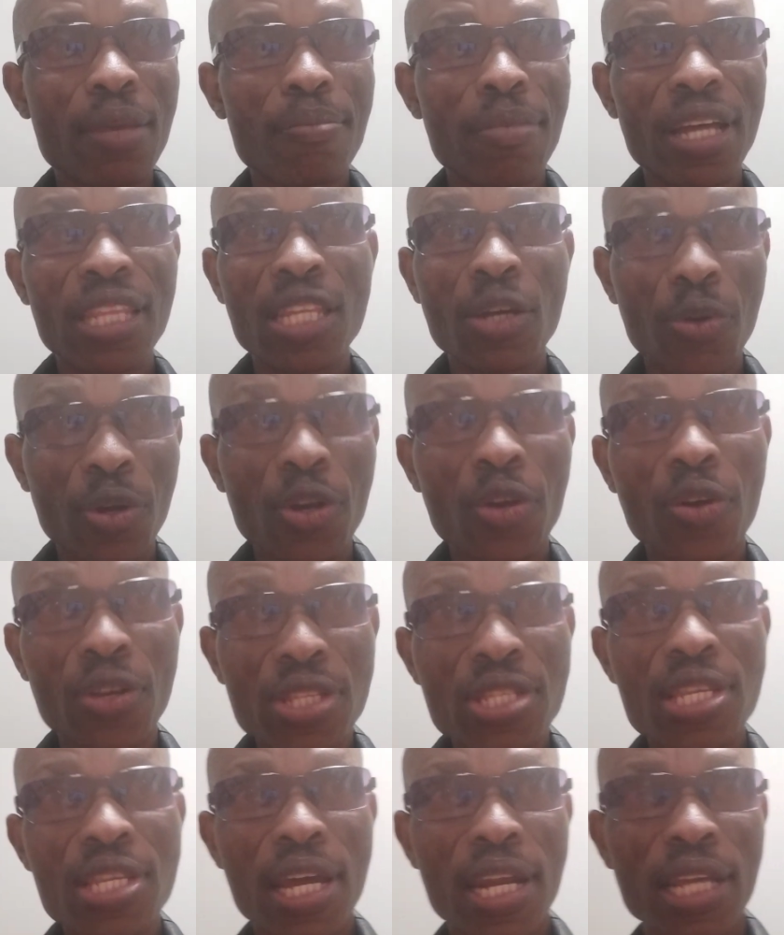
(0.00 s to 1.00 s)
But they will
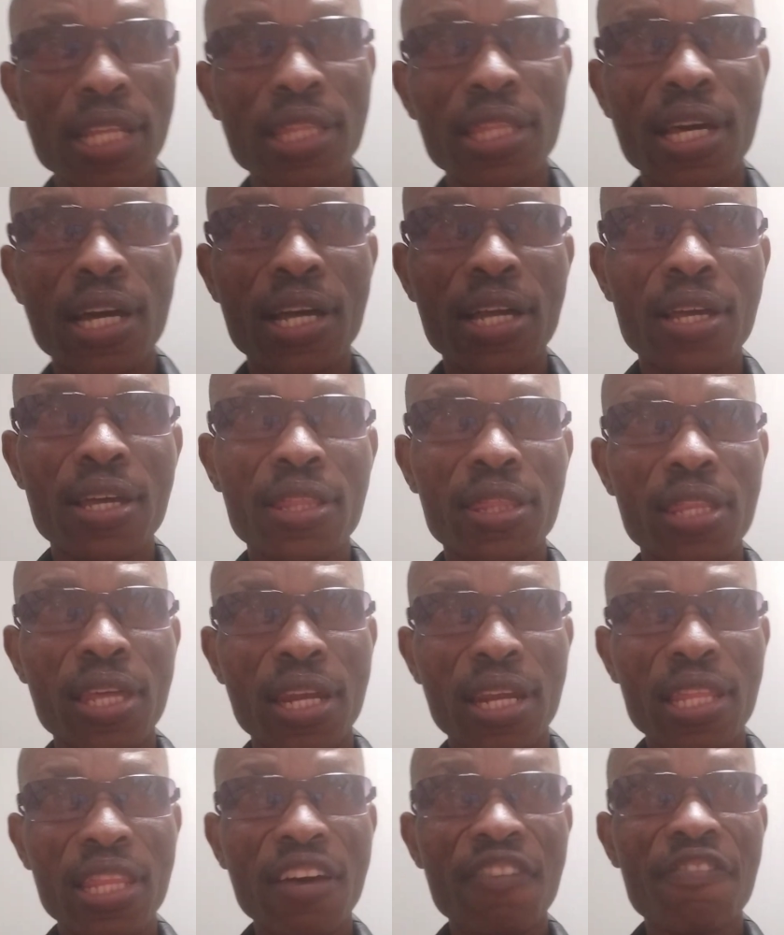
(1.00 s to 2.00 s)
not surrender. They
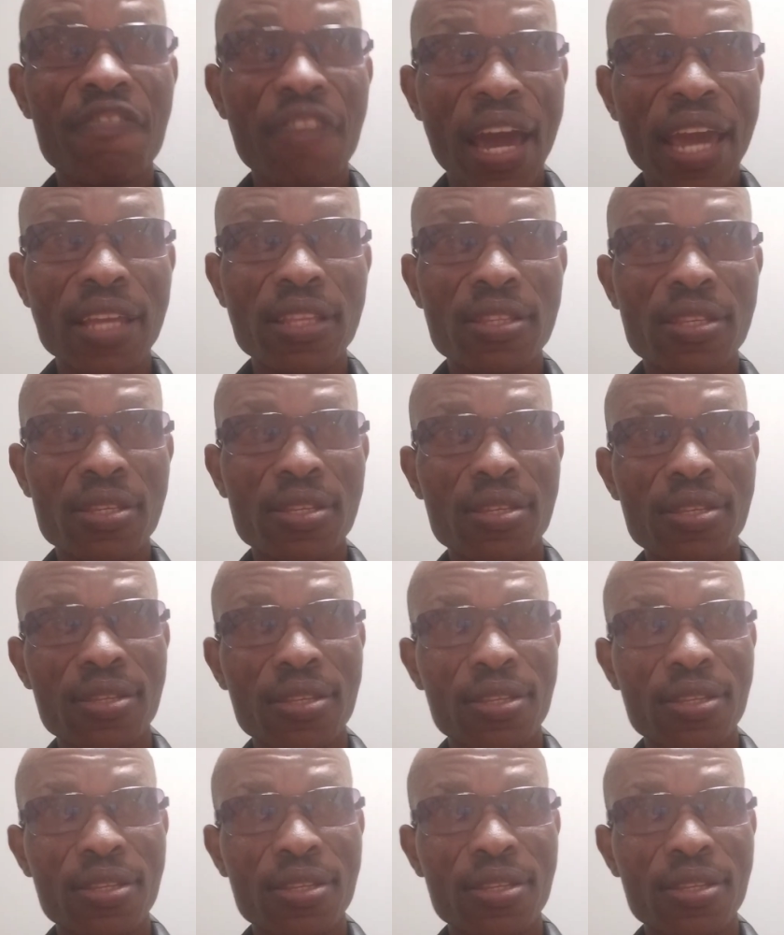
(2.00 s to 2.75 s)
rather fight.